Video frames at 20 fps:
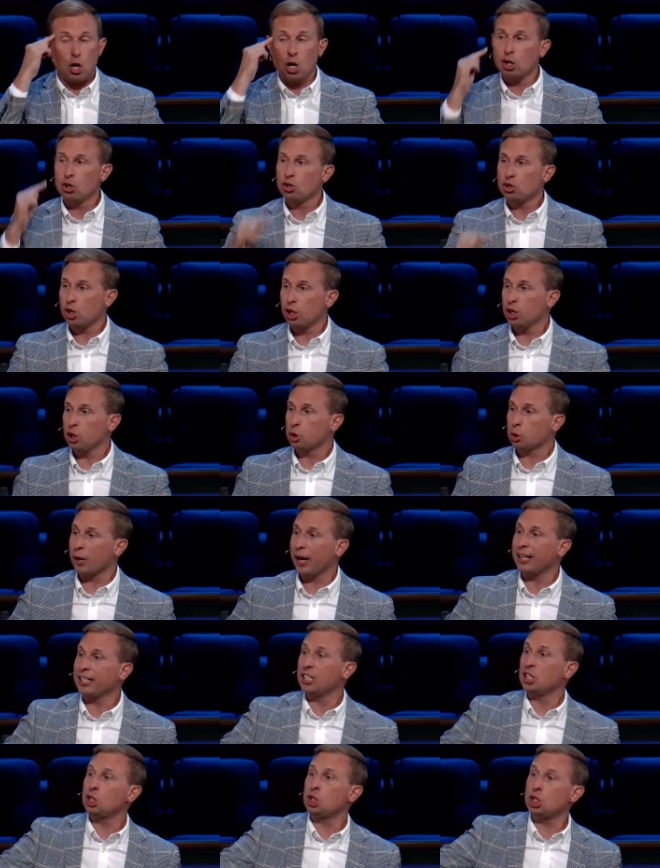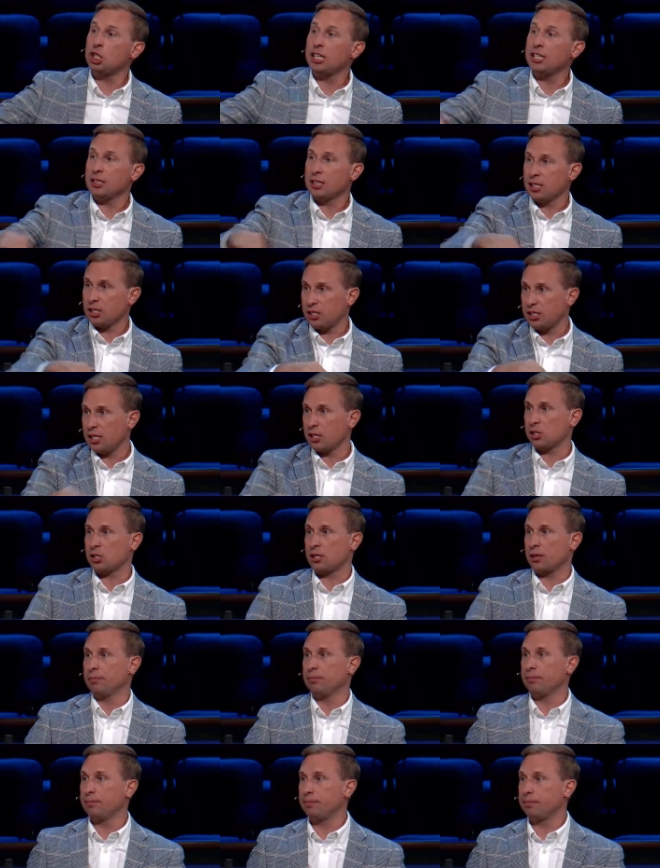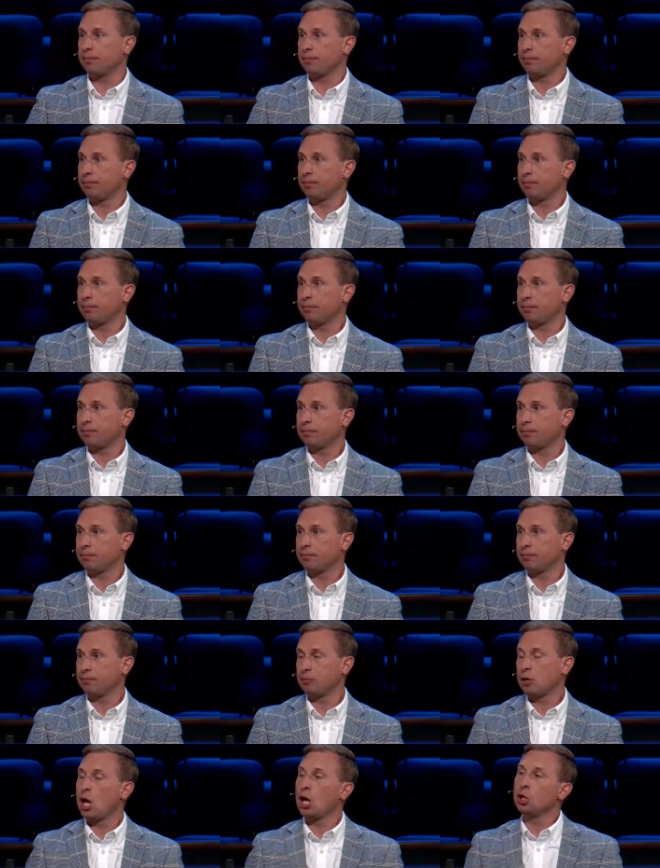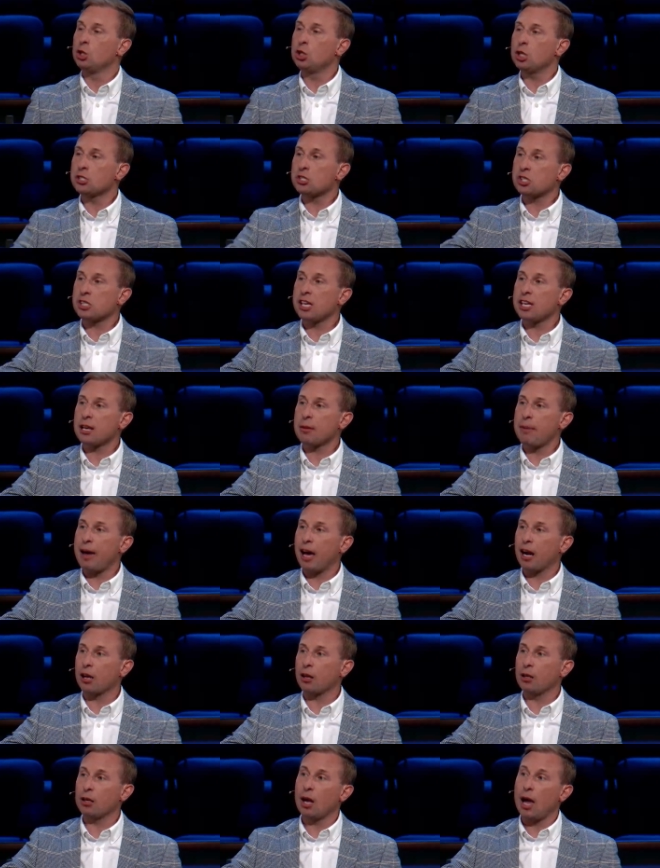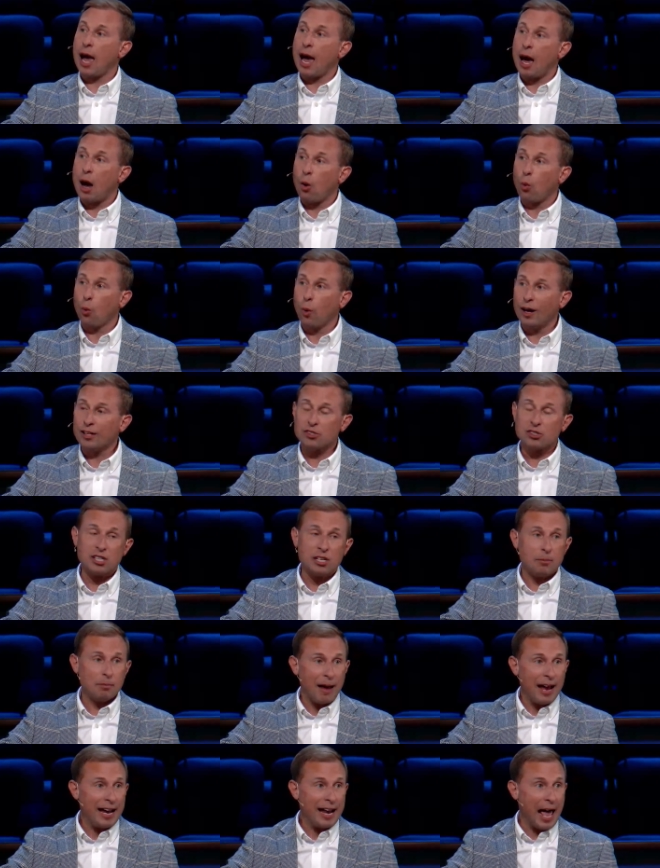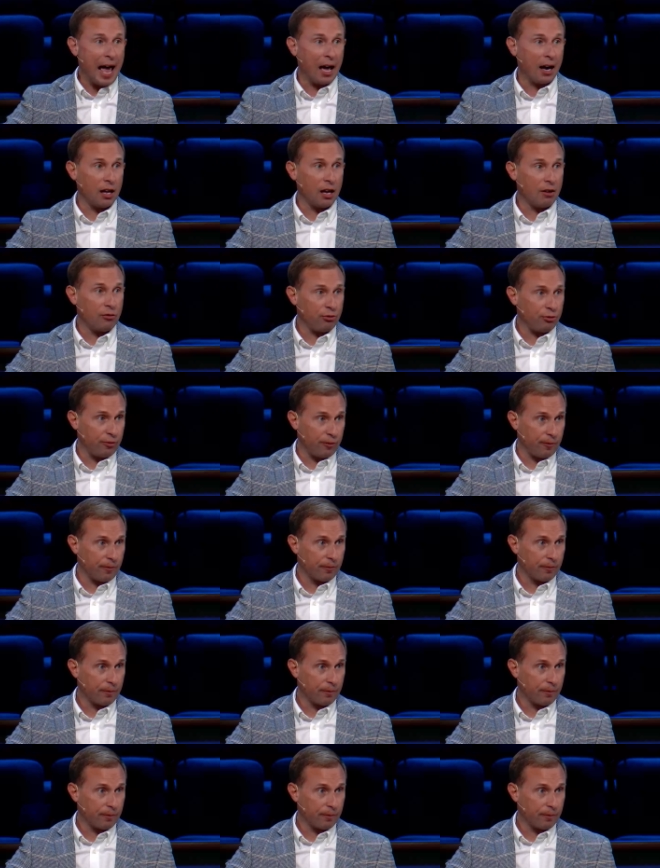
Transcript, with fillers: So you tried to cheat the system. Just think about it. What's it made out of?